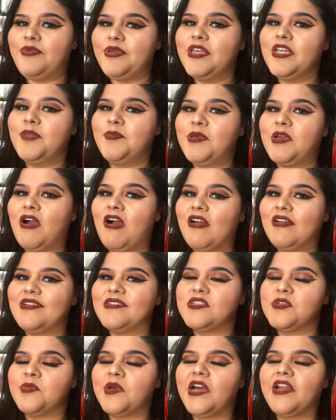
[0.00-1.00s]
We're going to be
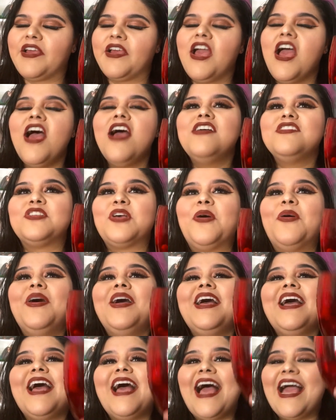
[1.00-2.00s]
honest about it. So
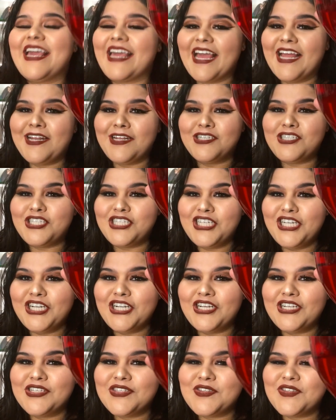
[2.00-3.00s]
again,
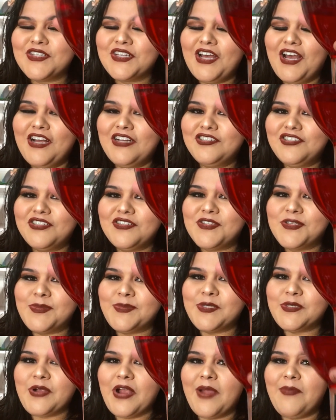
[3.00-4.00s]
cheers to 100th
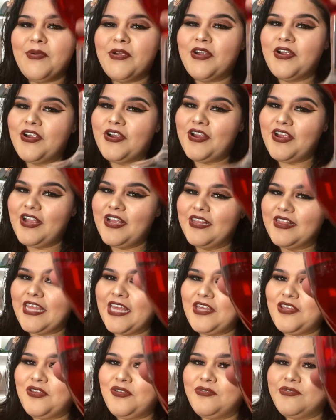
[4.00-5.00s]
subscriber.
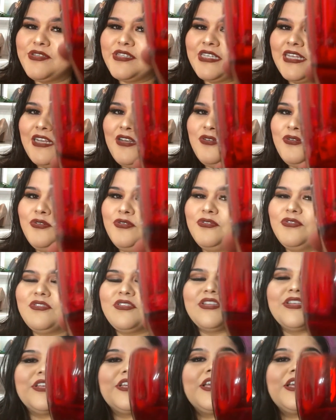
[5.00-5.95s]
Thank you. Salud.